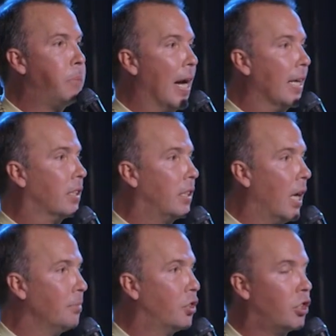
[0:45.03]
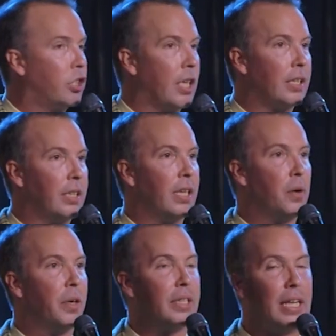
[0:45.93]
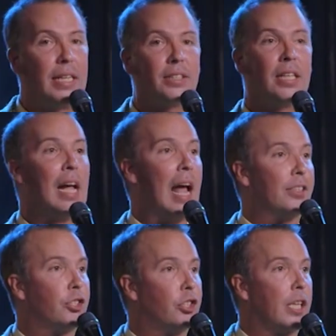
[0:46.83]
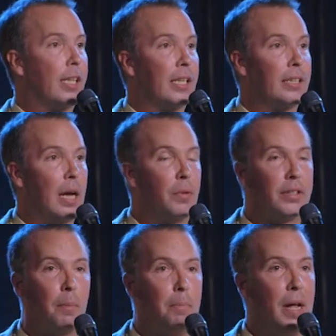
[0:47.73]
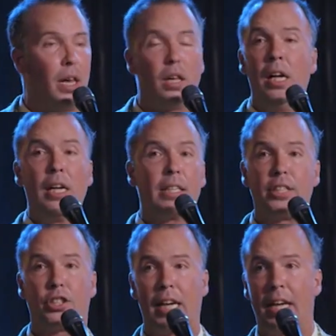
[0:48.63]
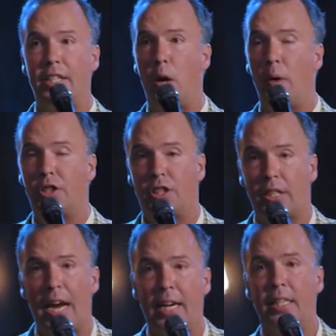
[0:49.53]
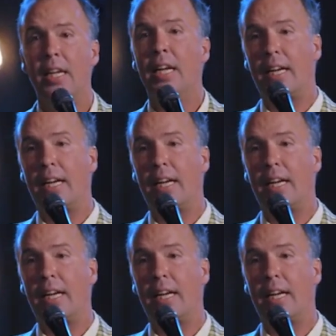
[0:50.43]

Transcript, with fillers: buying dumb shit that no one needs and sticking them with the bill because she had no estate